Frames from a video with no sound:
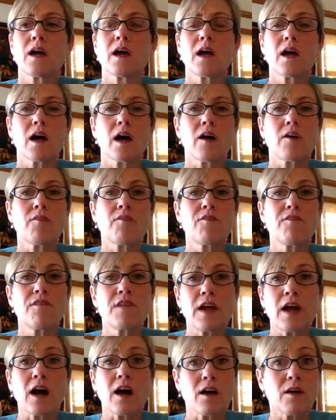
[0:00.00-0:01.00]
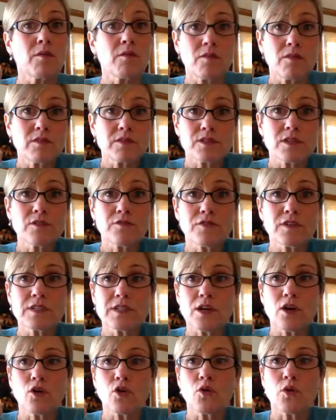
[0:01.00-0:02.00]
a
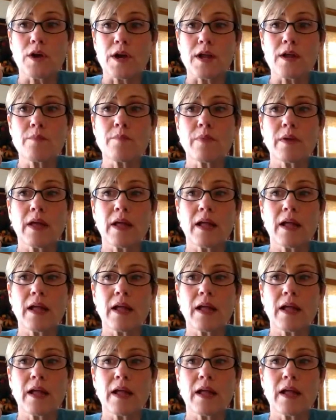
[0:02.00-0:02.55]
Zinfandel grape.